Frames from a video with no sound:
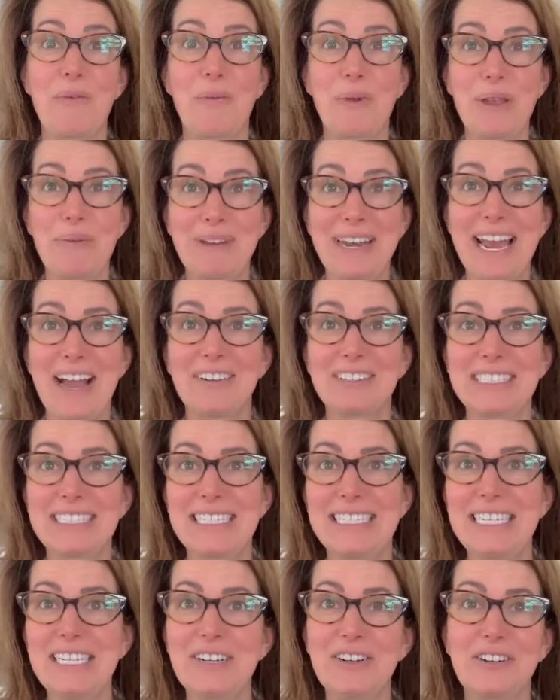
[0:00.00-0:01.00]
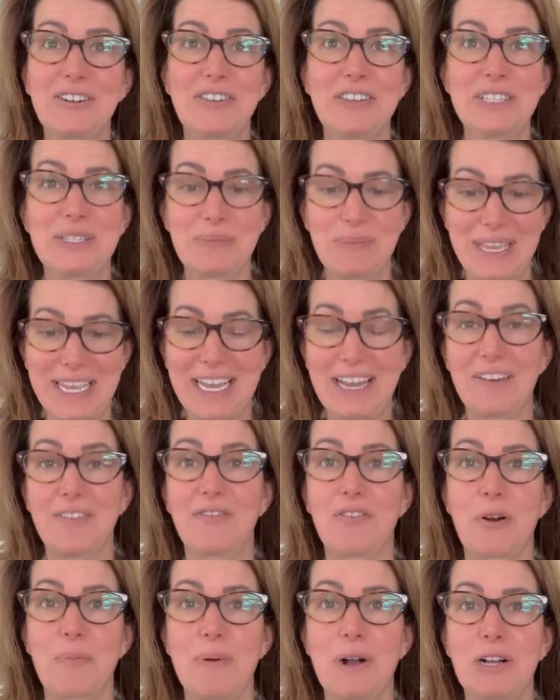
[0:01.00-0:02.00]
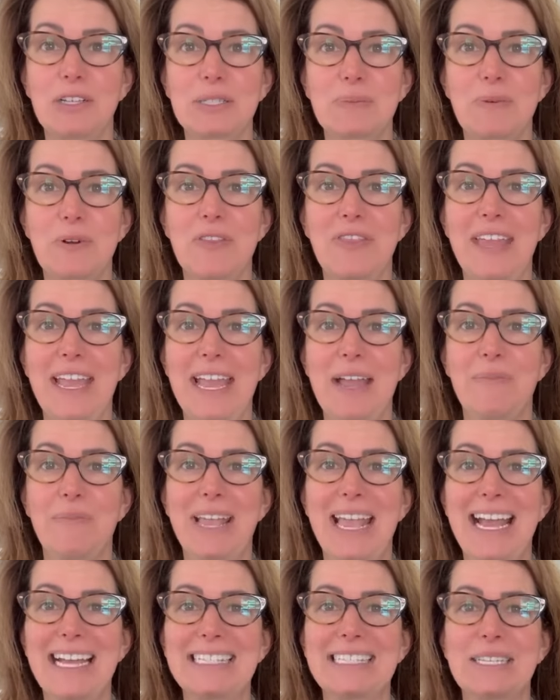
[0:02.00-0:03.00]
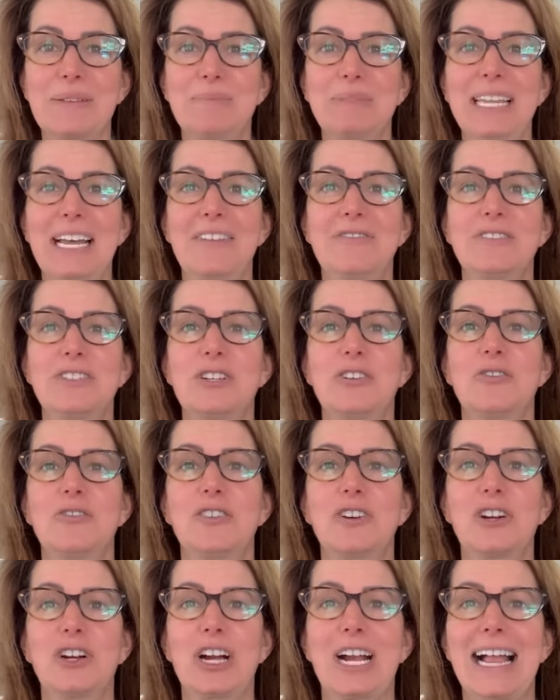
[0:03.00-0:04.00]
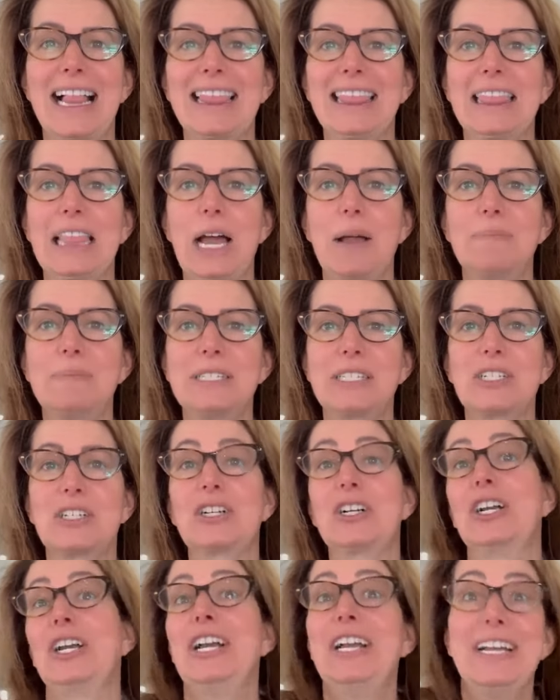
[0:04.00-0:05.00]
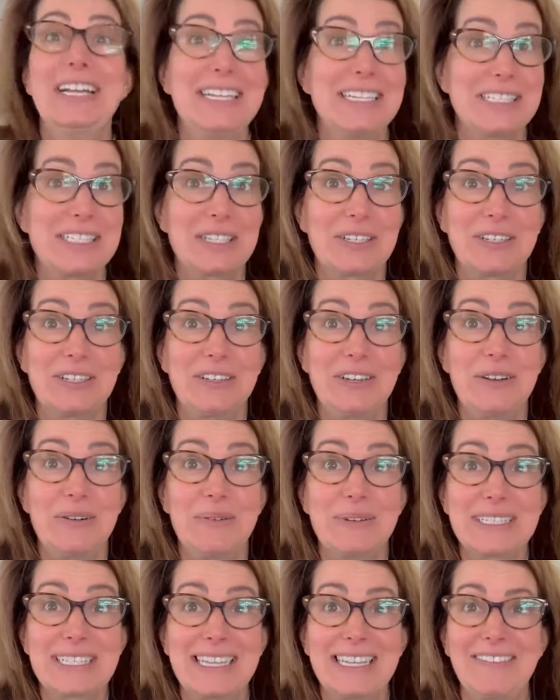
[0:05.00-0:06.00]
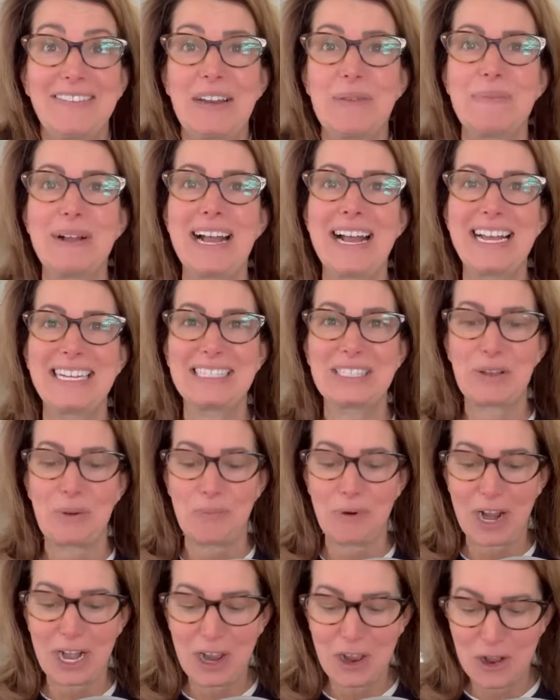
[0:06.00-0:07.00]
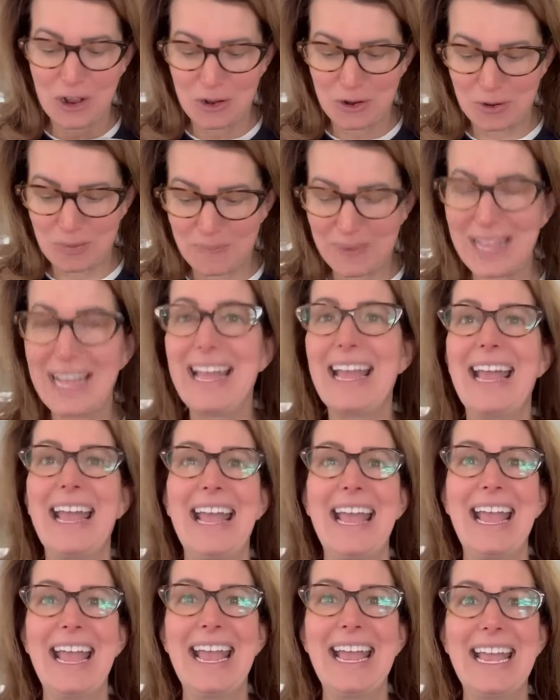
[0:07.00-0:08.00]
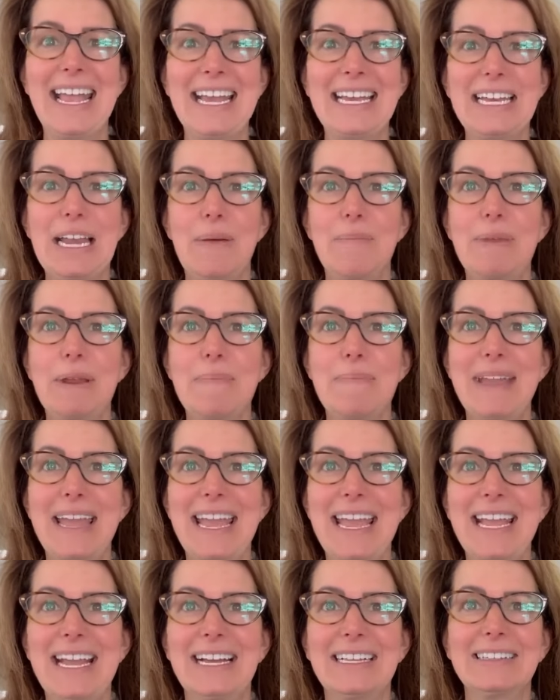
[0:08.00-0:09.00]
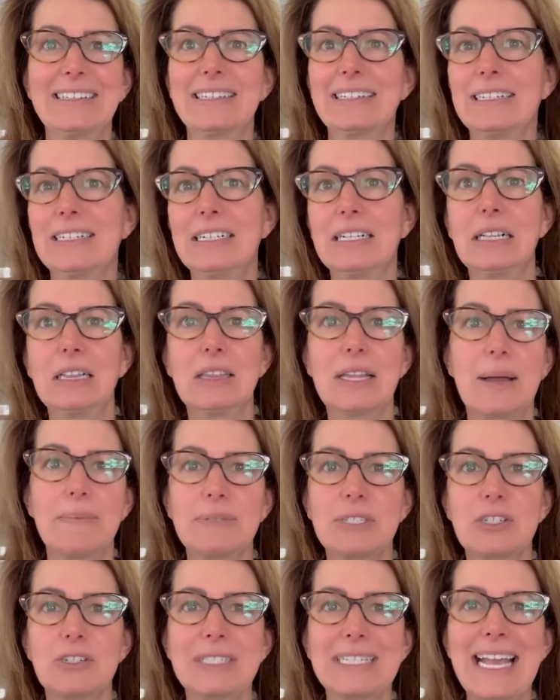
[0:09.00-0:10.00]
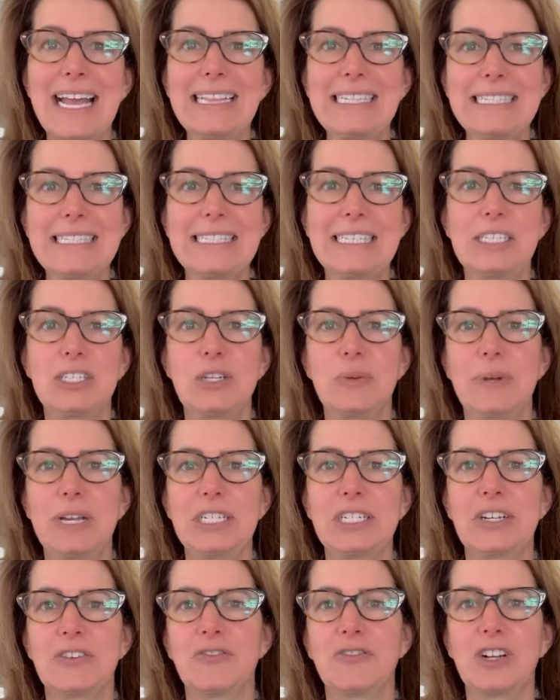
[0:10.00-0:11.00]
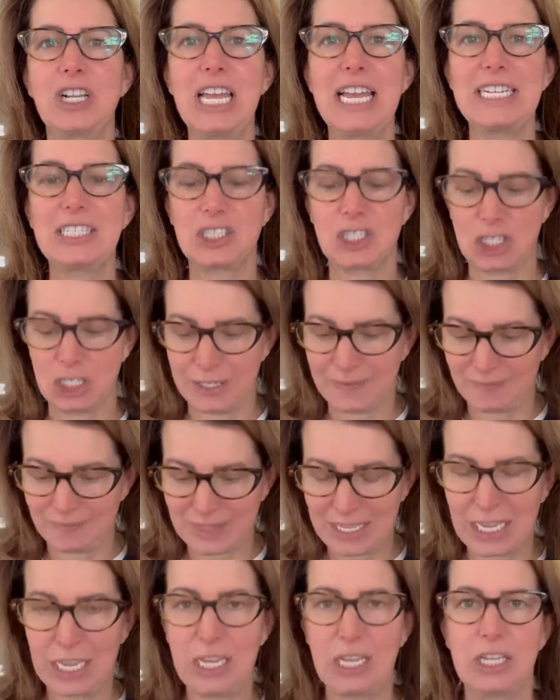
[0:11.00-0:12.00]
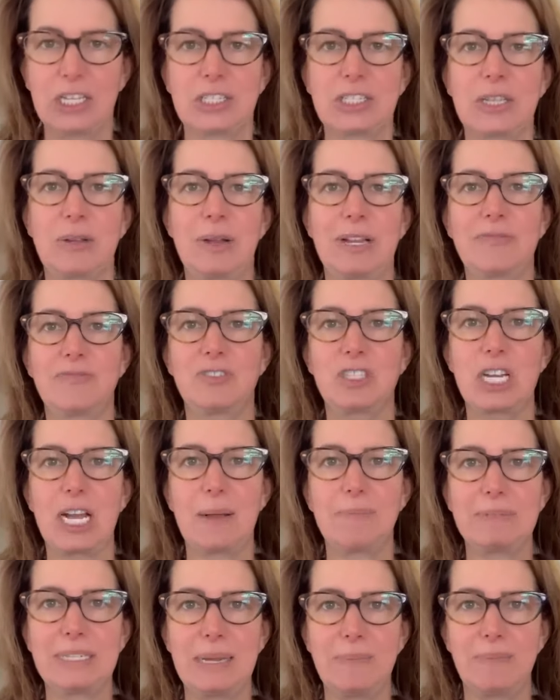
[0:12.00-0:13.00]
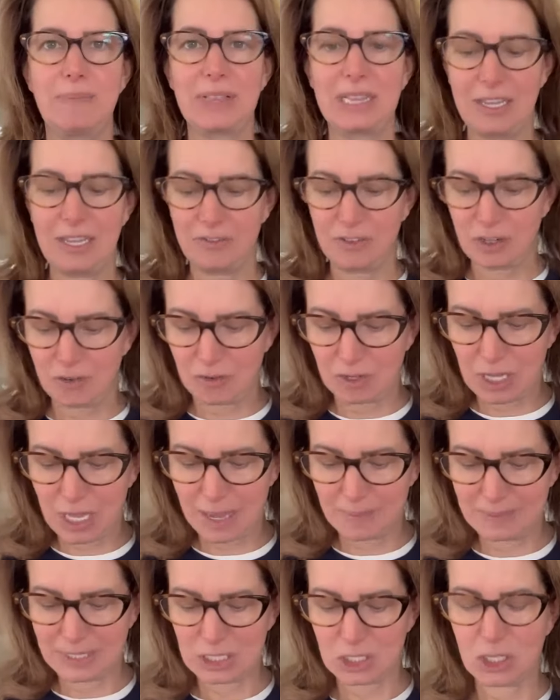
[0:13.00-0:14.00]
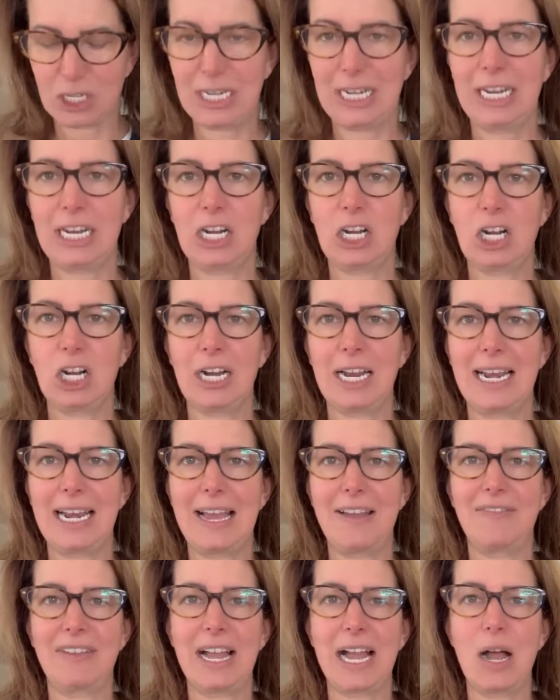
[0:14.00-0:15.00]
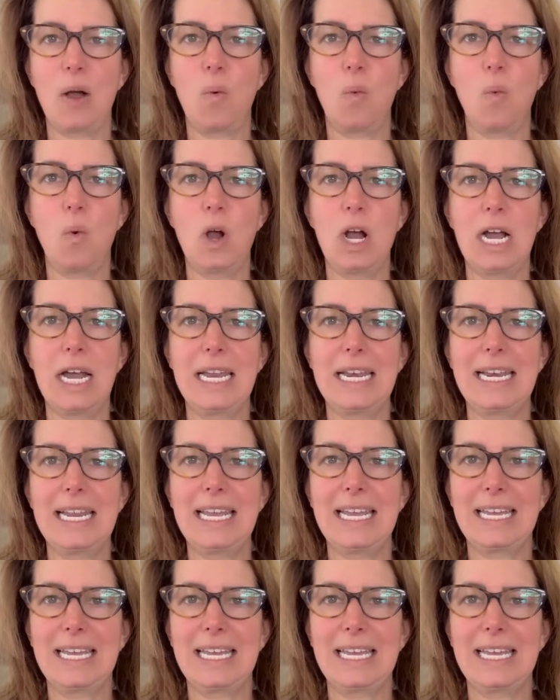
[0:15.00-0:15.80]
we went out to dinner this weekend for Paul's birthday and we had some leftover lobster. So you know I wasn't leaving it behind. So I brought it home and I'm gonna make a little lobster salad situation for lunch. So I chopped up the leftover lobster in here and I've got one